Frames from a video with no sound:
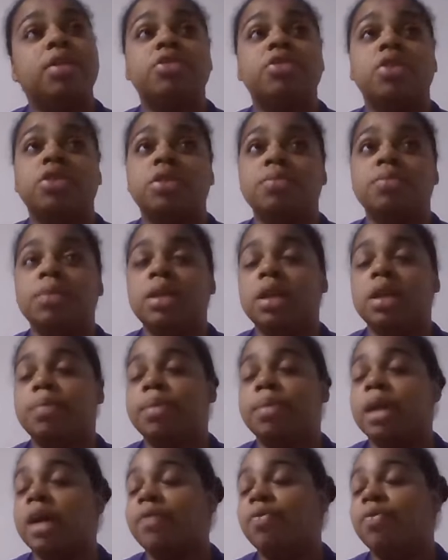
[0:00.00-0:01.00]
social media
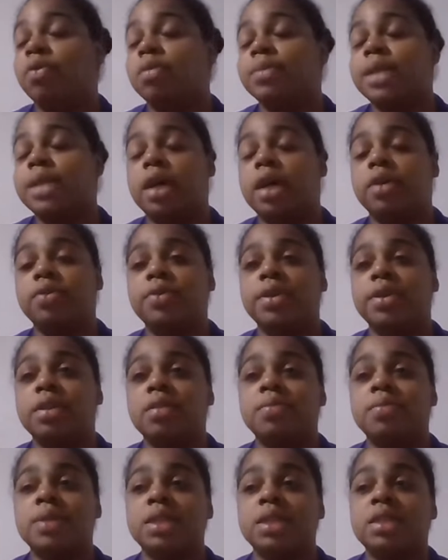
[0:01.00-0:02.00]
platforms,
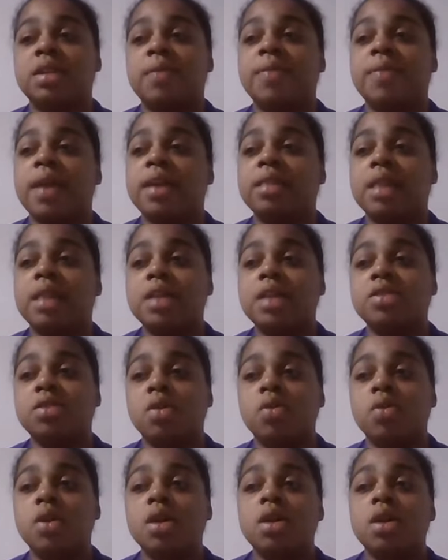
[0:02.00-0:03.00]
algorithms and stuff like that.
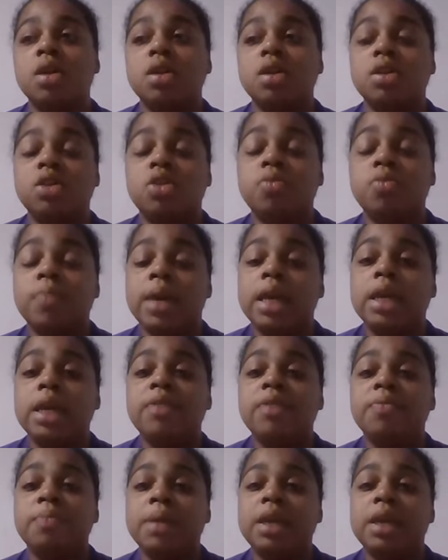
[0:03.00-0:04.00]
So you may
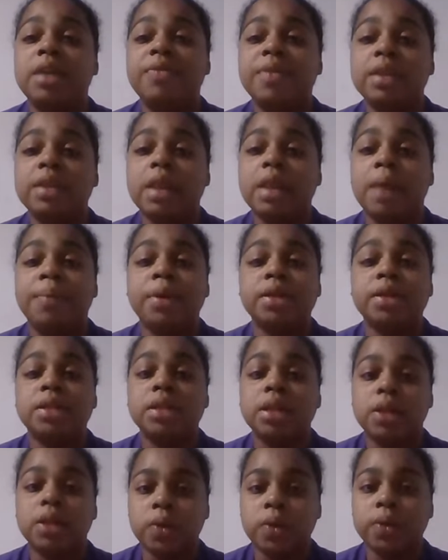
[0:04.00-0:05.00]
be giving that
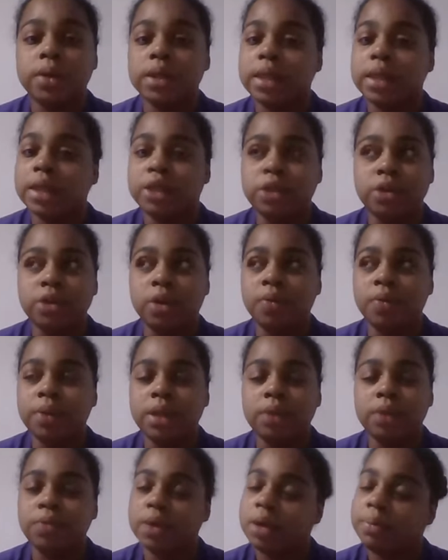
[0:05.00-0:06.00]
person the glory that you don't
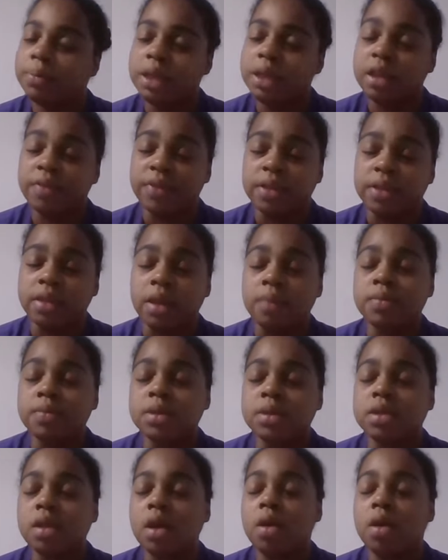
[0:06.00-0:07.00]
really want to be giving them.
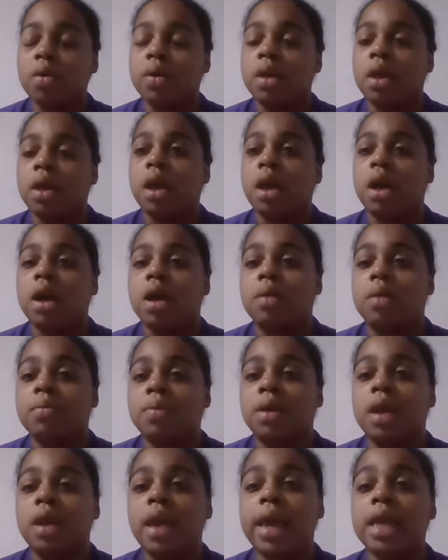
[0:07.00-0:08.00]
So,
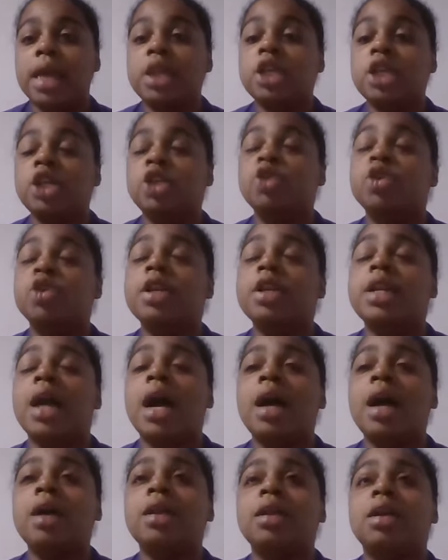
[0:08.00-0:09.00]
and you're
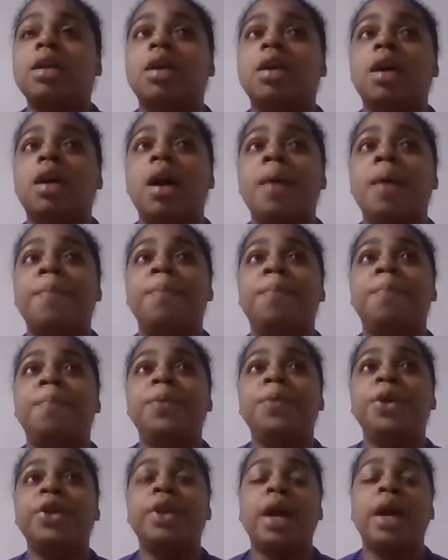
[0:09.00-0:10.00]
not a
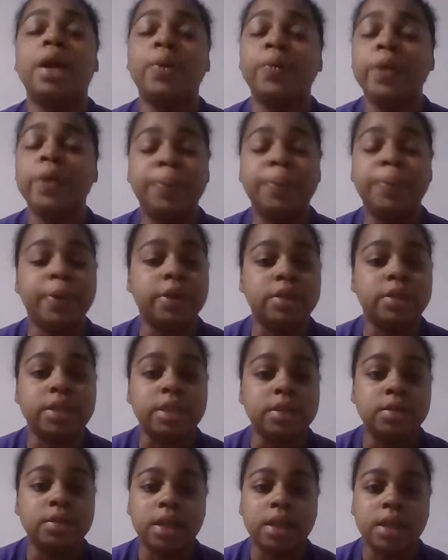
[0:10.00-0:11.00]
weak
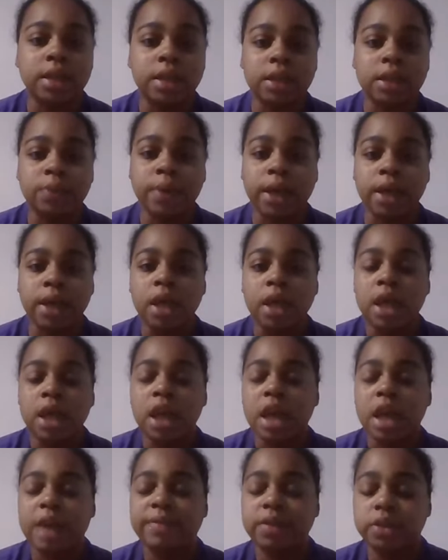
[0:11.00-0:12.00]
person in any way
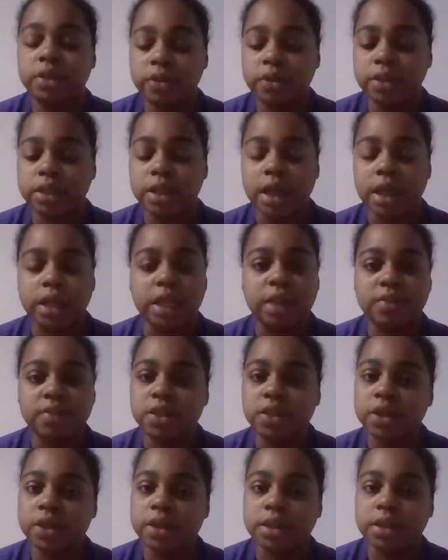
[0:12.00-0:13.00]
if you choose to not give
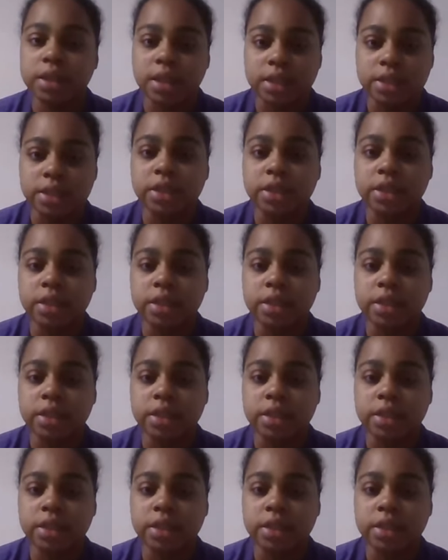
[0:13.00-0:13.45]
certain things